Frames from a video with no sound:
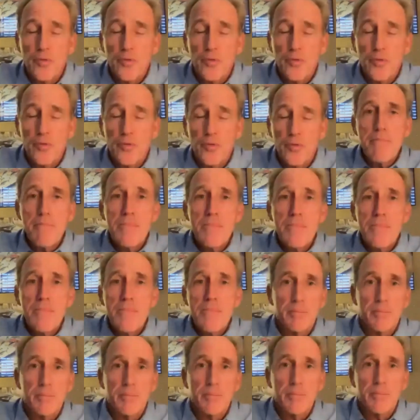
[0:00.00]
million
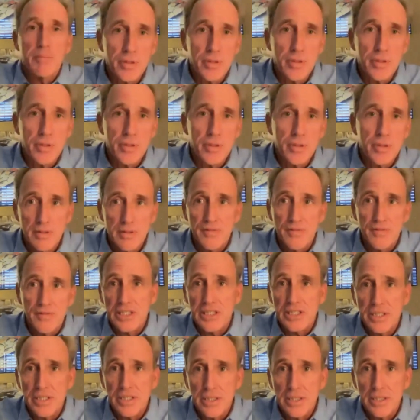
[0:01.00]
people
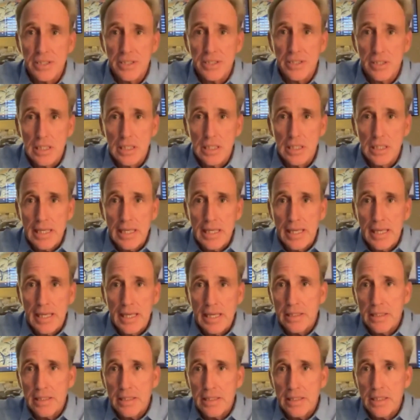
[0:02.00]
fish.
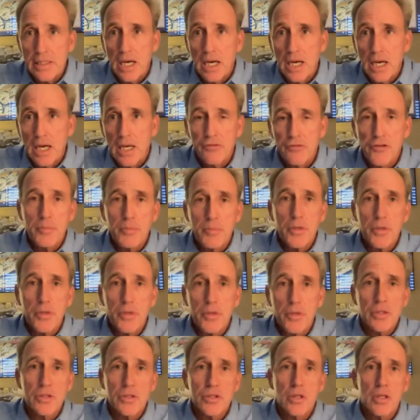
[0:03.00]
It
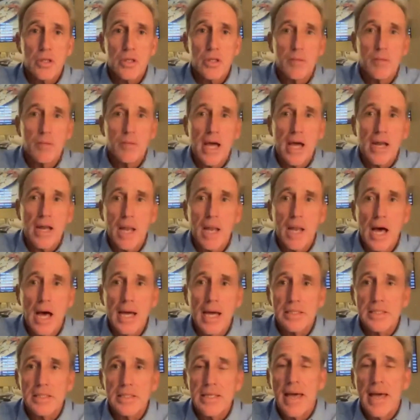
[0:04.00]
contributes to the bottom
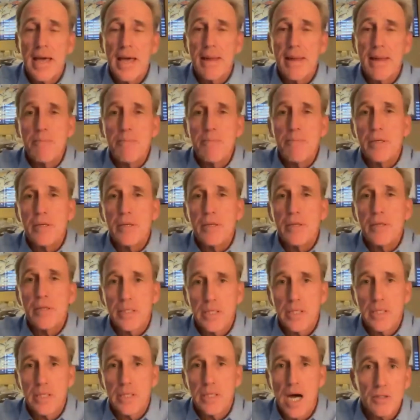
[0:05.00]
line, $10
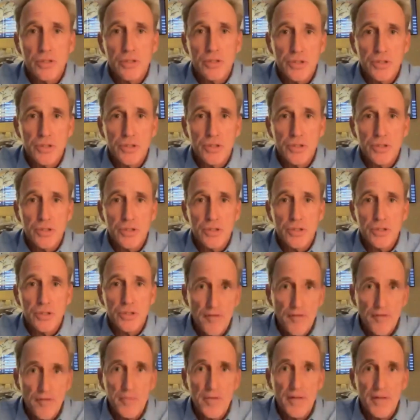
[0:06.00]
billion
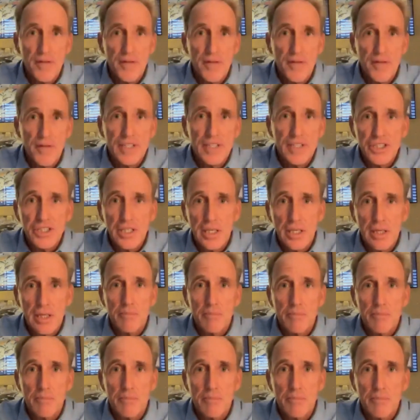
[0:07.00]
from the
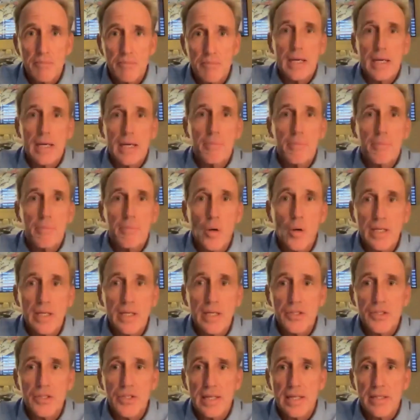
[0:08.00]
fishing, marine, and boating
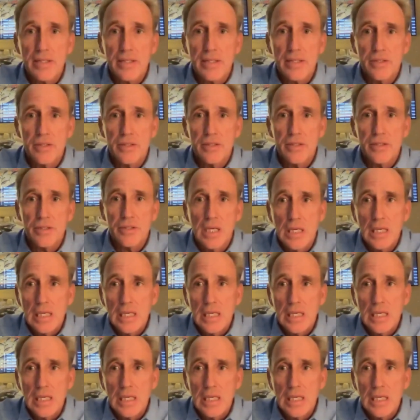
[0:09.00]
sectors.